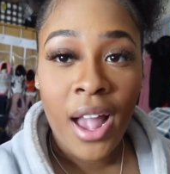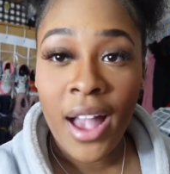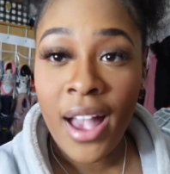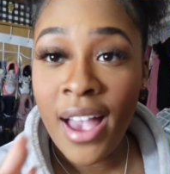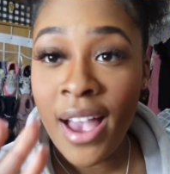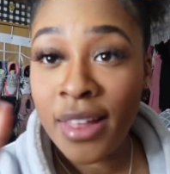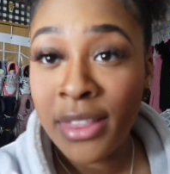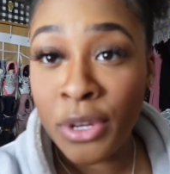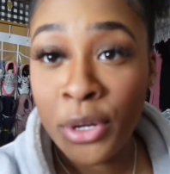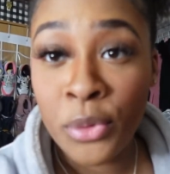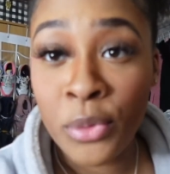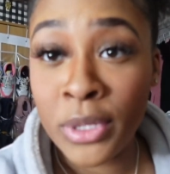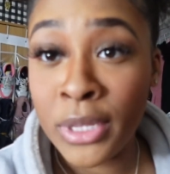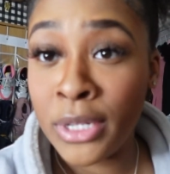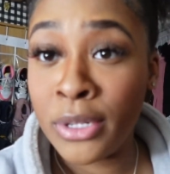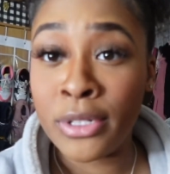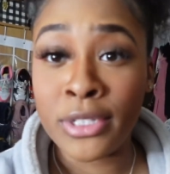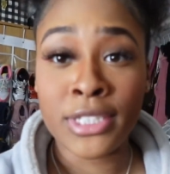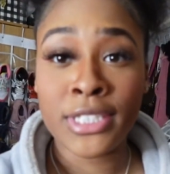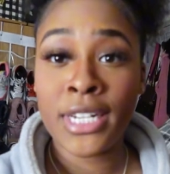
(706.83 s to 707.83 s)
I had to do a
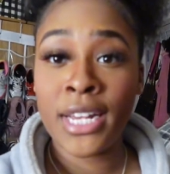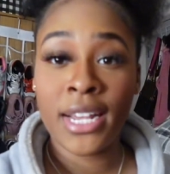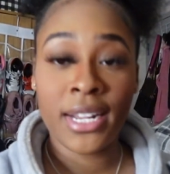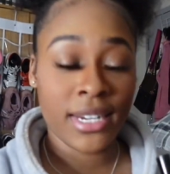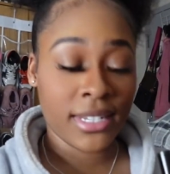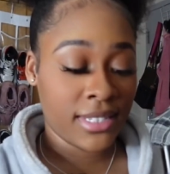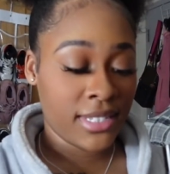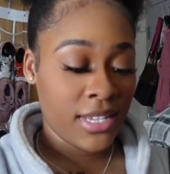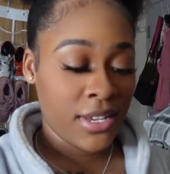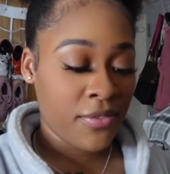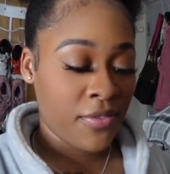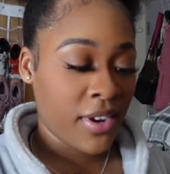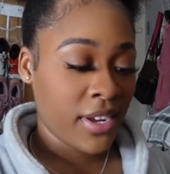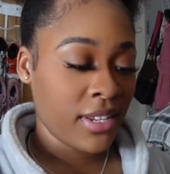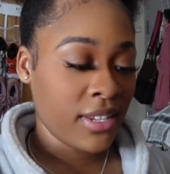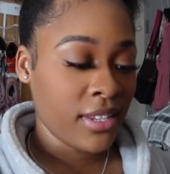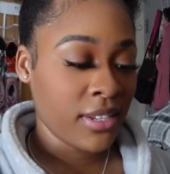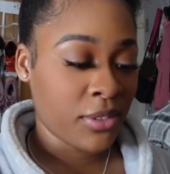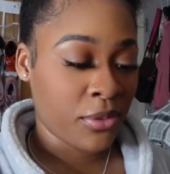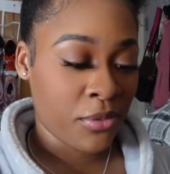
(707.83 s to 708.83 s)
little check to see if I
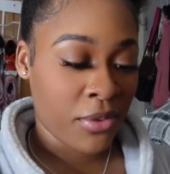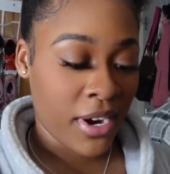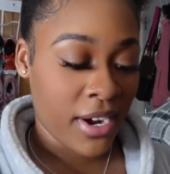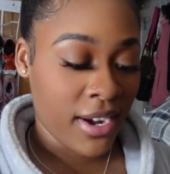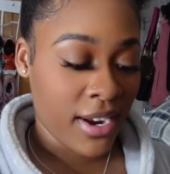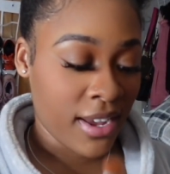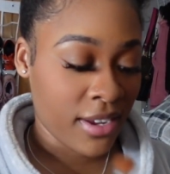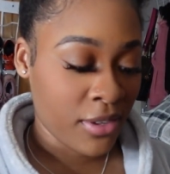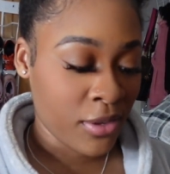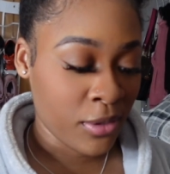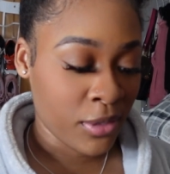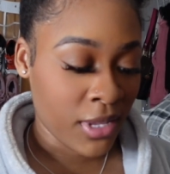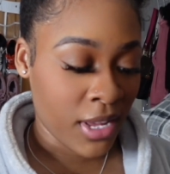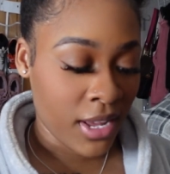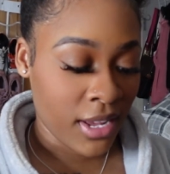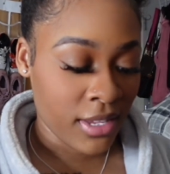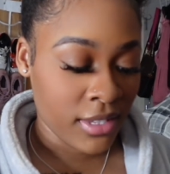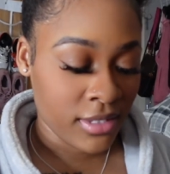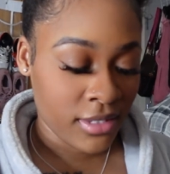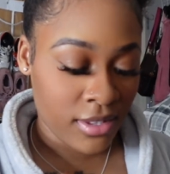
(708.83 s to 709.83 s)
looked right, not gonna
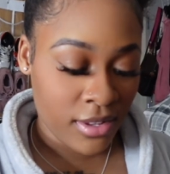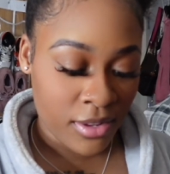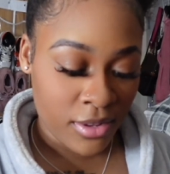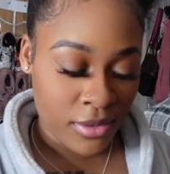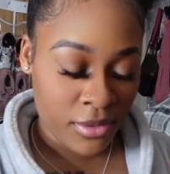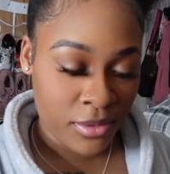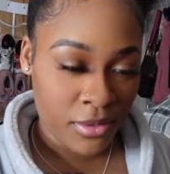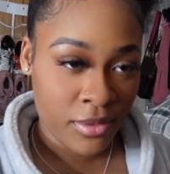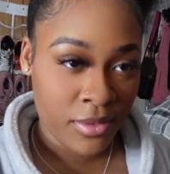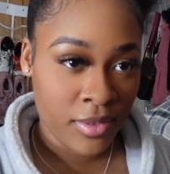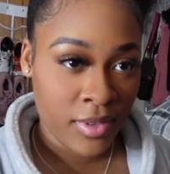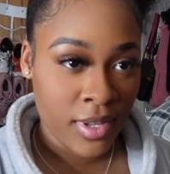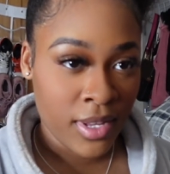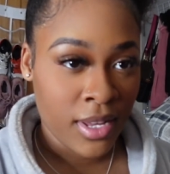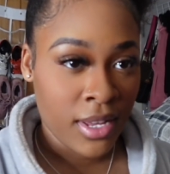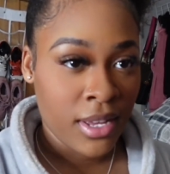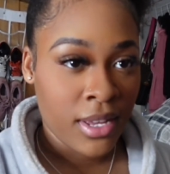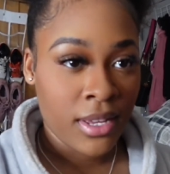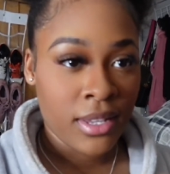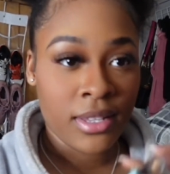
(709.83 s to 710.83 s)
lie. So,
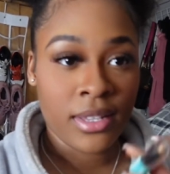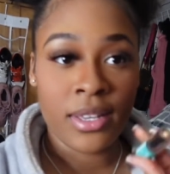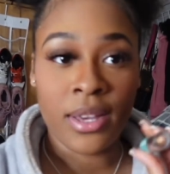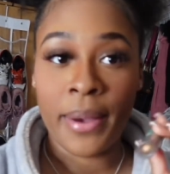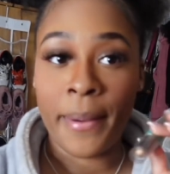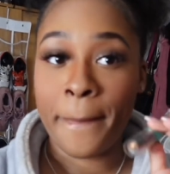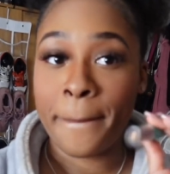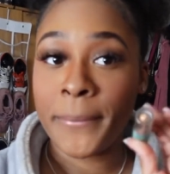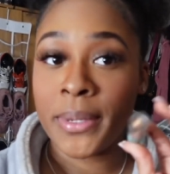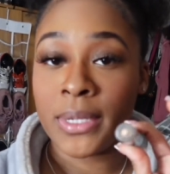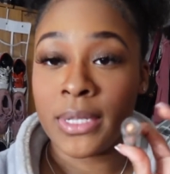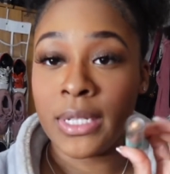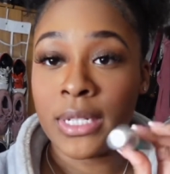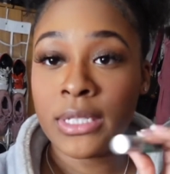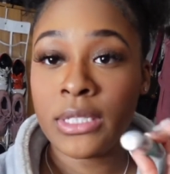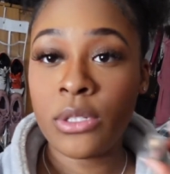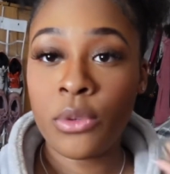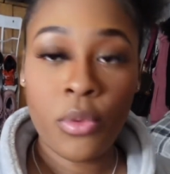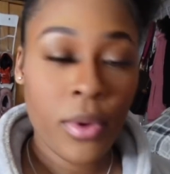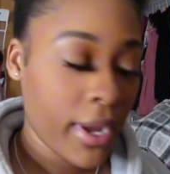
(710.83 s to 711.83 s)
yeah, I'm putting
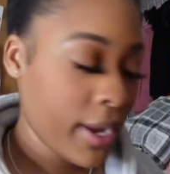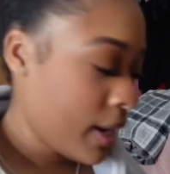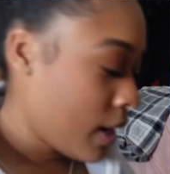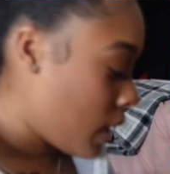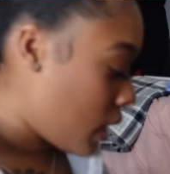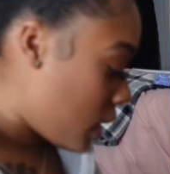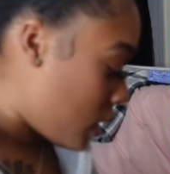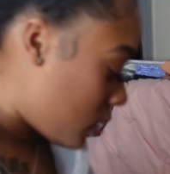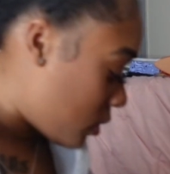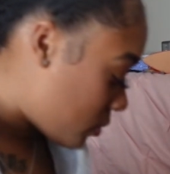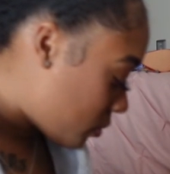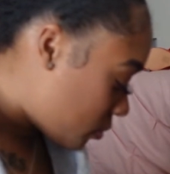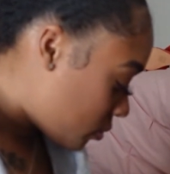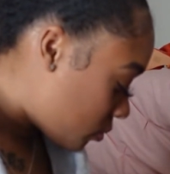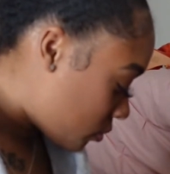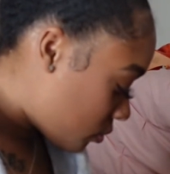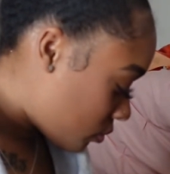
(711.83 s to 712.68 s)
this away now.